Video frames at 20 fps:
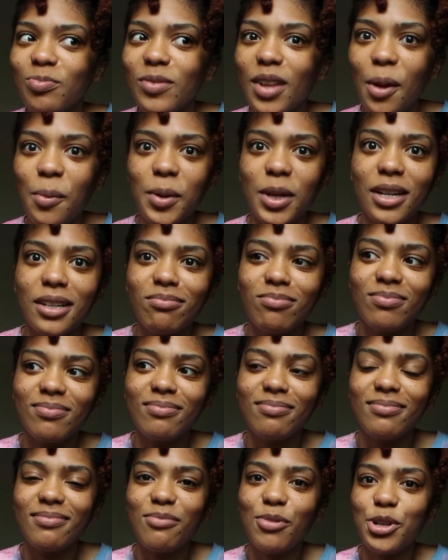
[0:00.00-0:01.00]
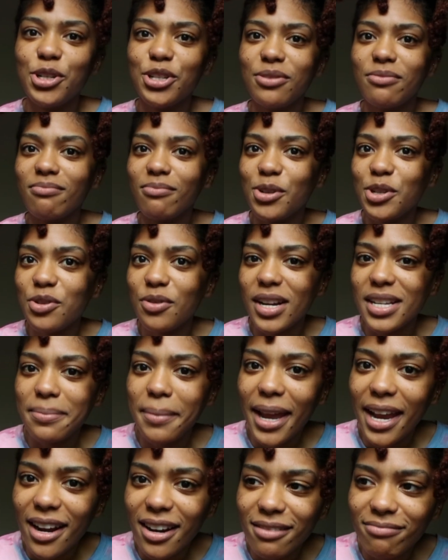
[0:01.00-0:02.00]
now I'm gonna moisturize
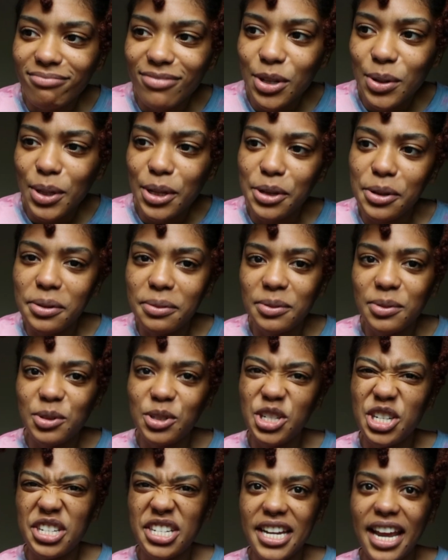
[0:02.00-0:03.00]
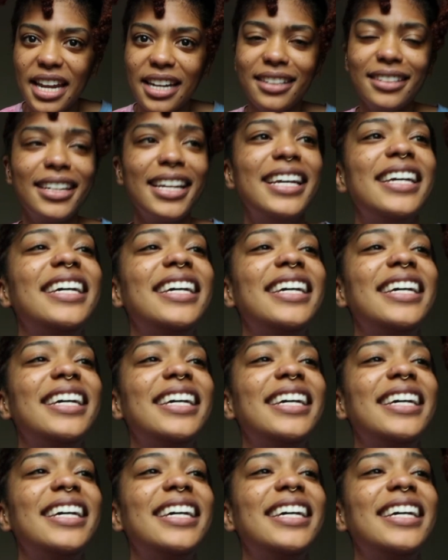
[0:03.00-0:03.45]
my hair, do a little chit chatting.